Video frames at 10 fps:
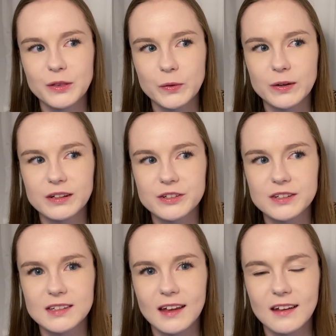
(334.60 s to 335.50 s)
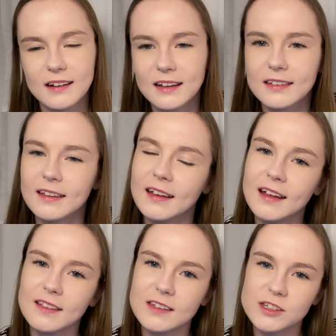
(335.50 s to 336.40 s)
I thought I should say, like,
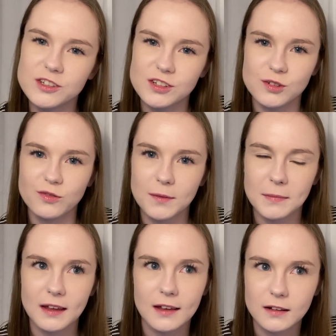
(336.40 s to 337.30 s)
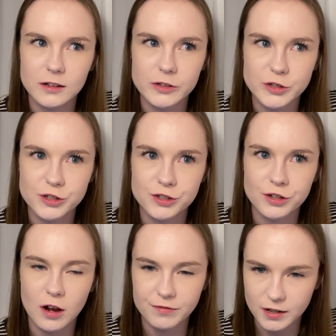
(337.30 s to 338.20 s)
this is just from the
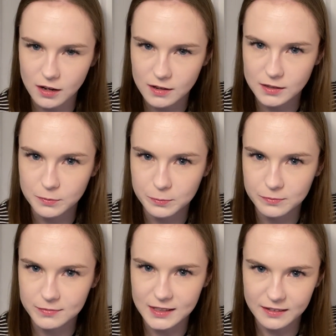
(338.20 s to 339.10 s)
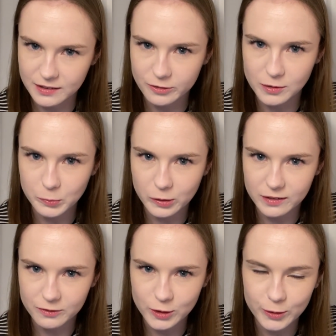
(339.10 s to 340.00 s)
English, Afrikaans, South African
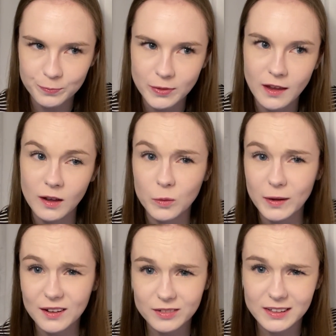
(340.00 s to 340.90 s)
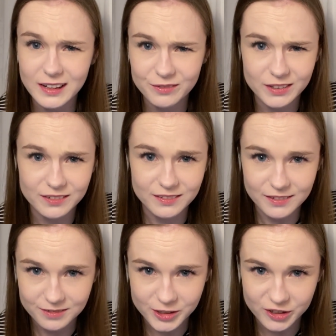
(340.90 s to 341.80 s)
point of view. We have
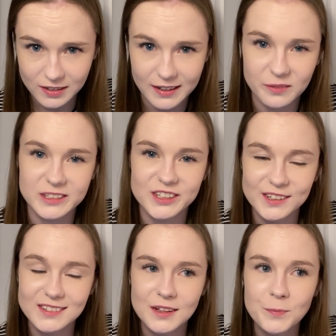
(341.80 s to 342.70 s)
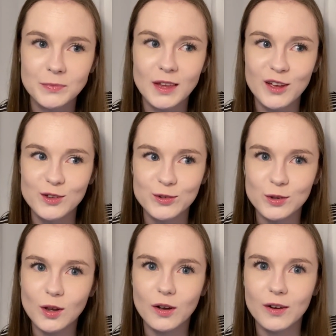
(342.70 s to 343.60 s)
11 official languages,
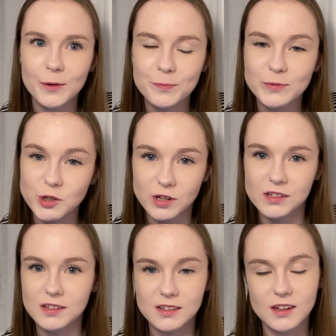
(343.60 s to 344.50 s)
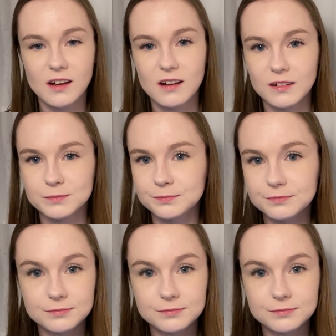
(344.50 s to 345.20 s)
so chances are